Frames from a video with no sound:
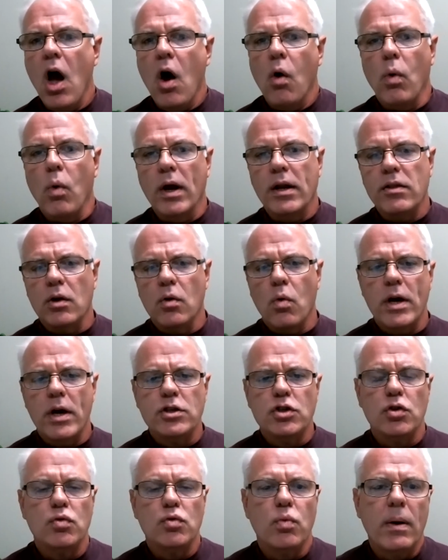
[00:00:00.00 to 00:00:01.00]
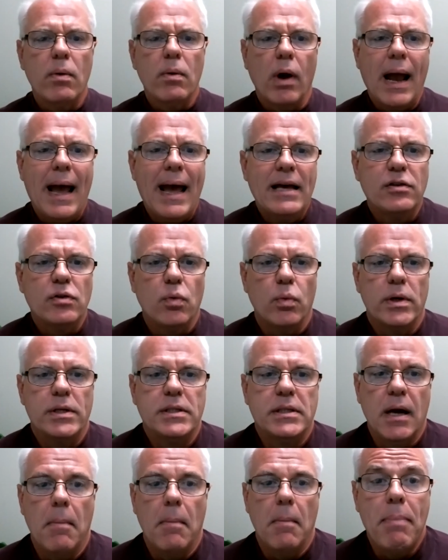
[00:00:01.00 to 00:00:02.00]
One of the questions we were asked
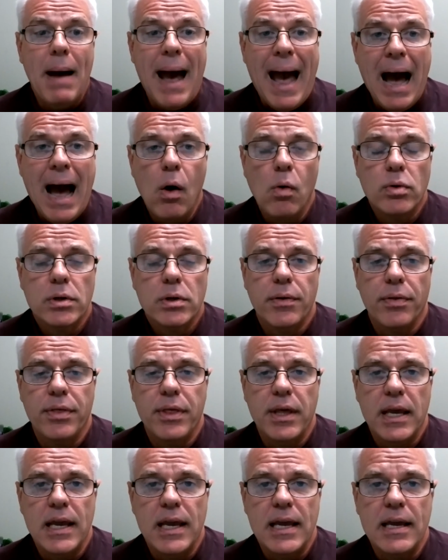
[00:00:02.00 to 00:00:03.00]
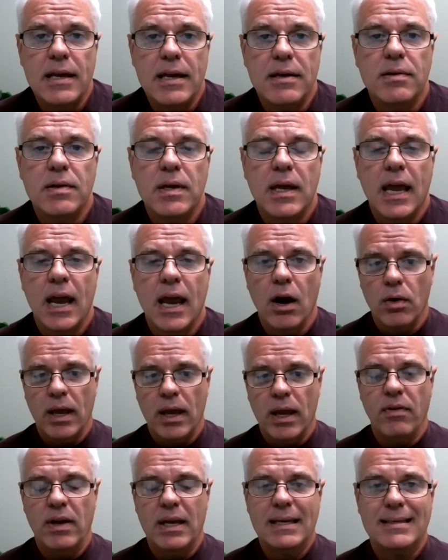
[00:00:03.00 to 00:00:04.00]
was about the
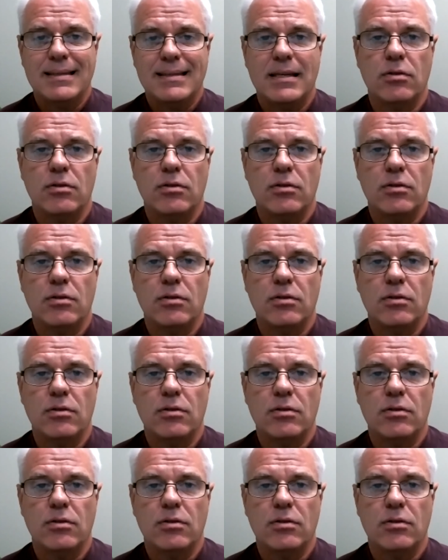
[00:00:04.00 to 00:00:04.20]
Caregiving in